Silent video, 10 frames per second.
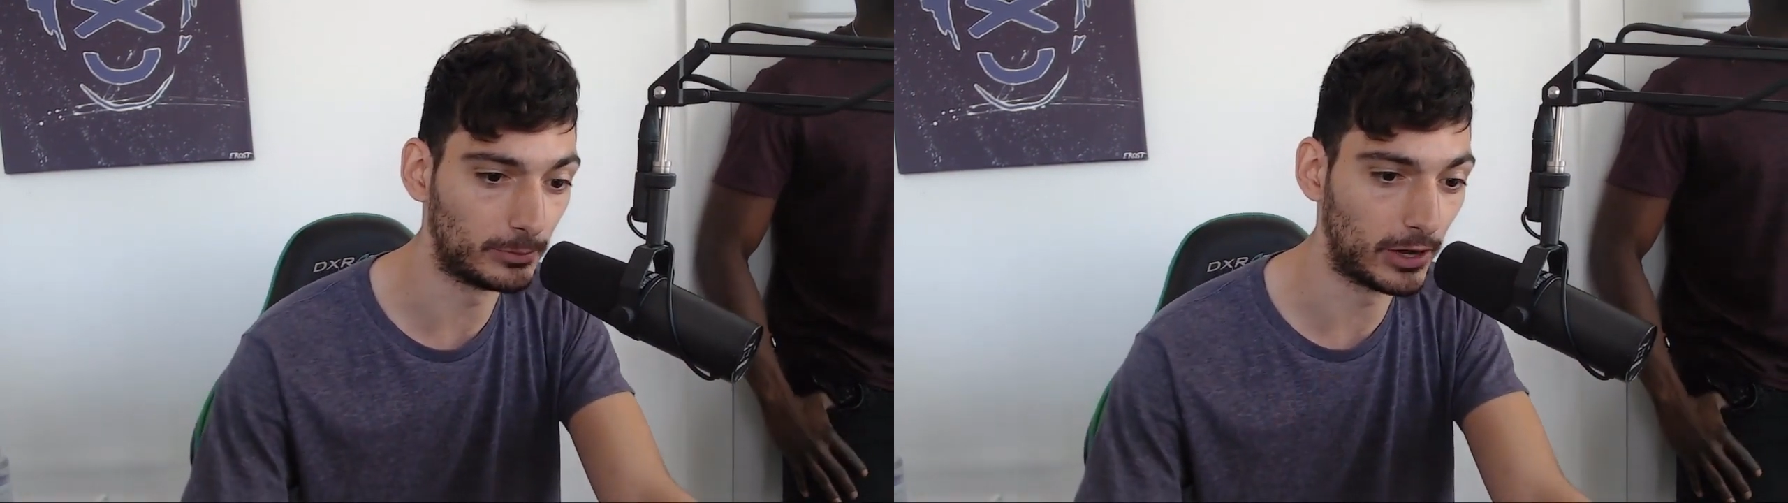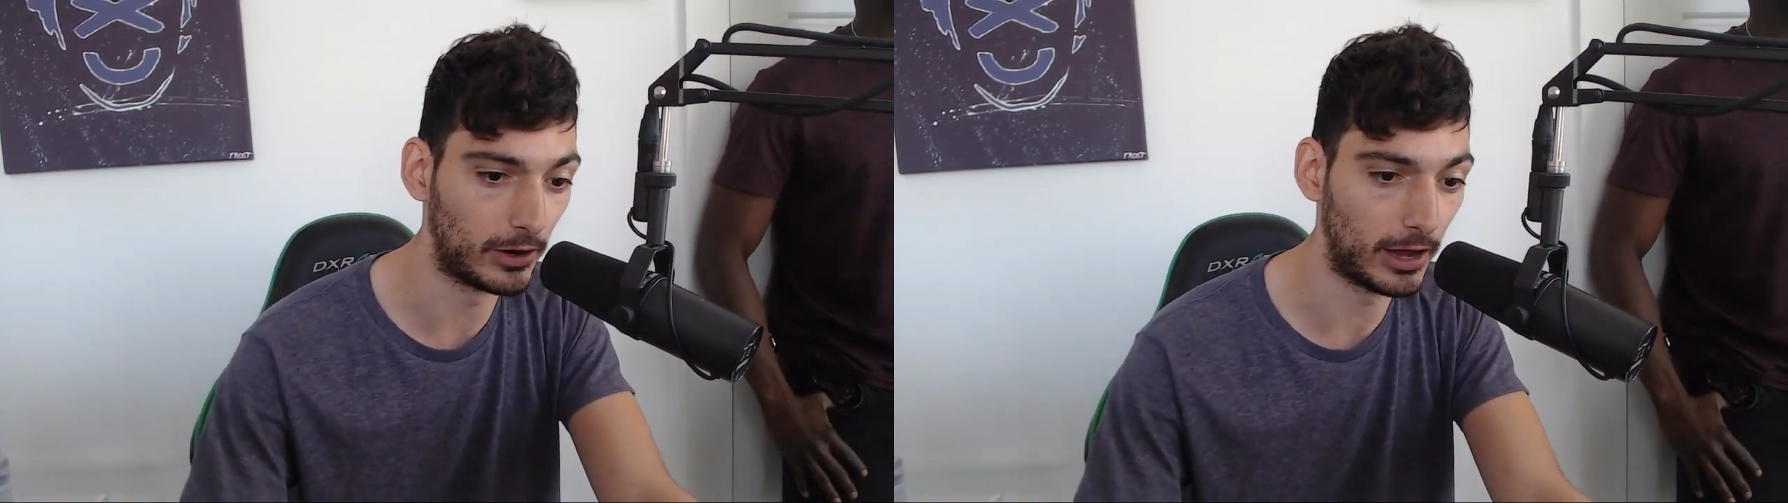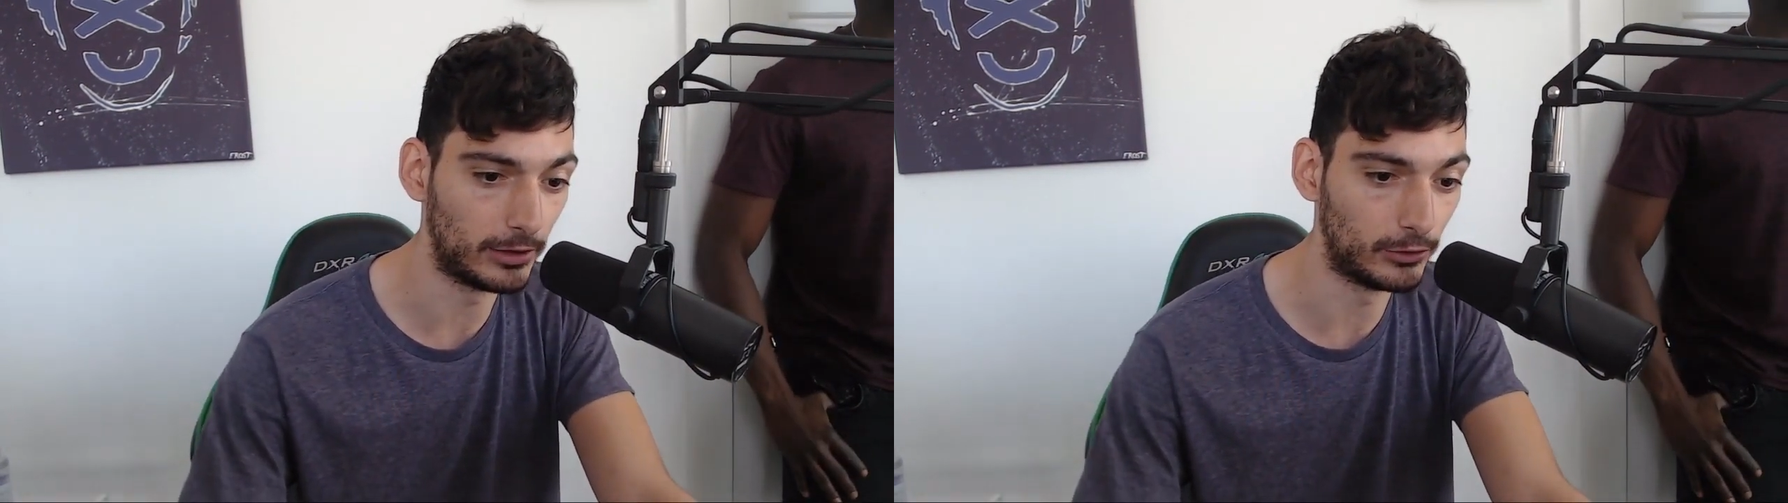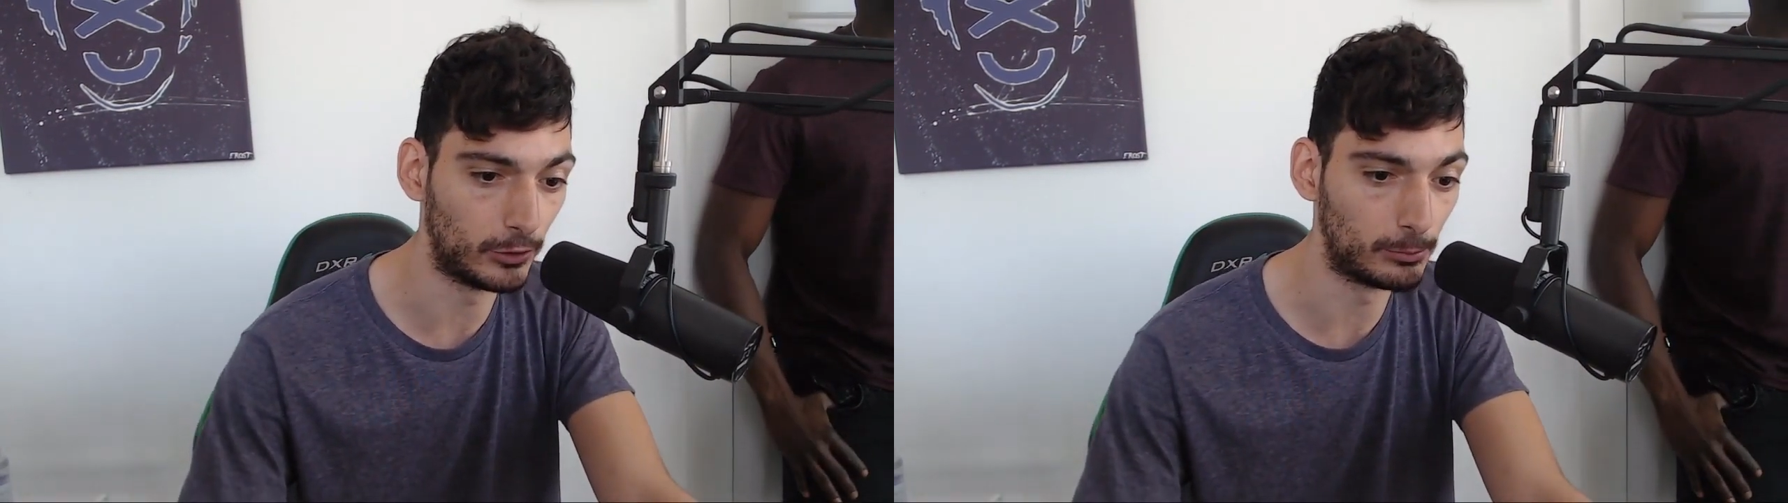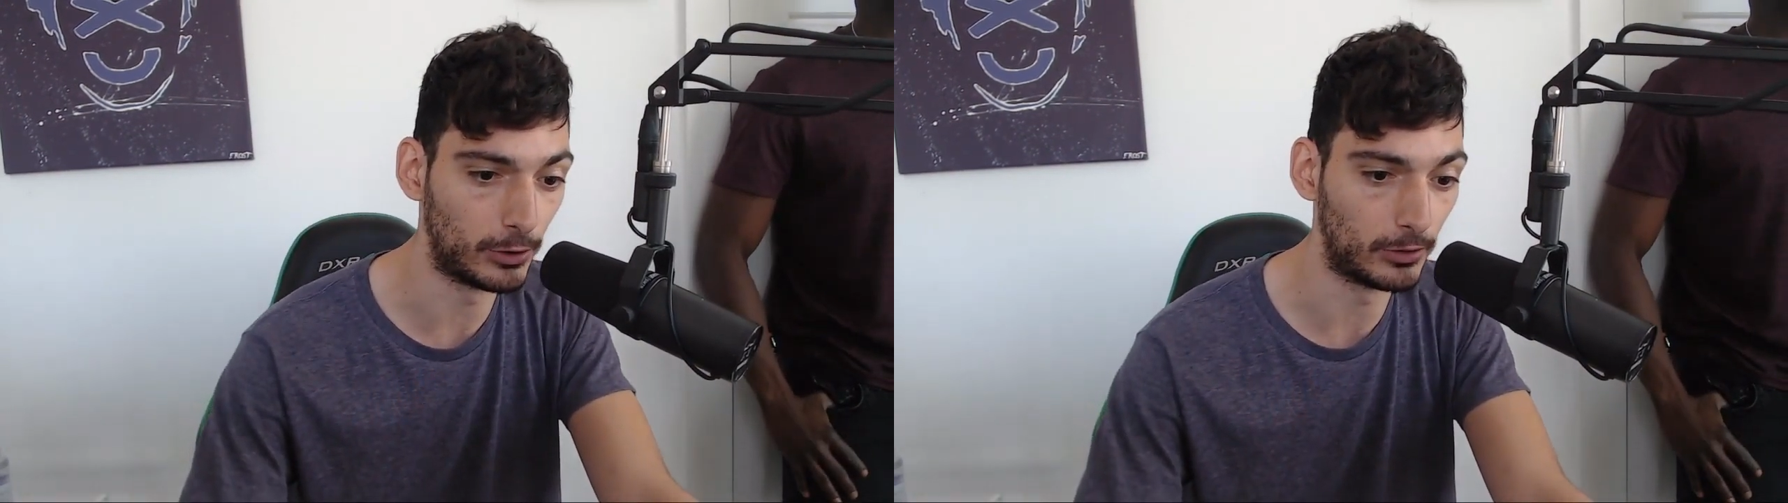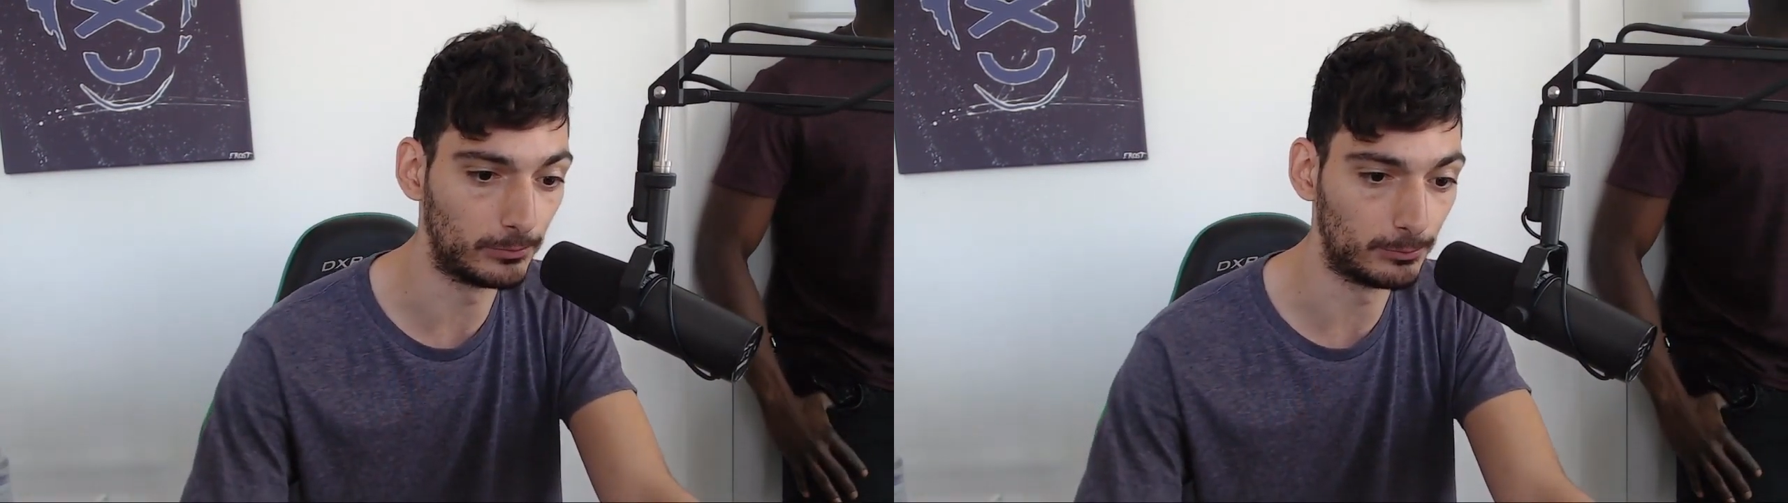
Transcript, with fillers: Gary? How you doing, bro?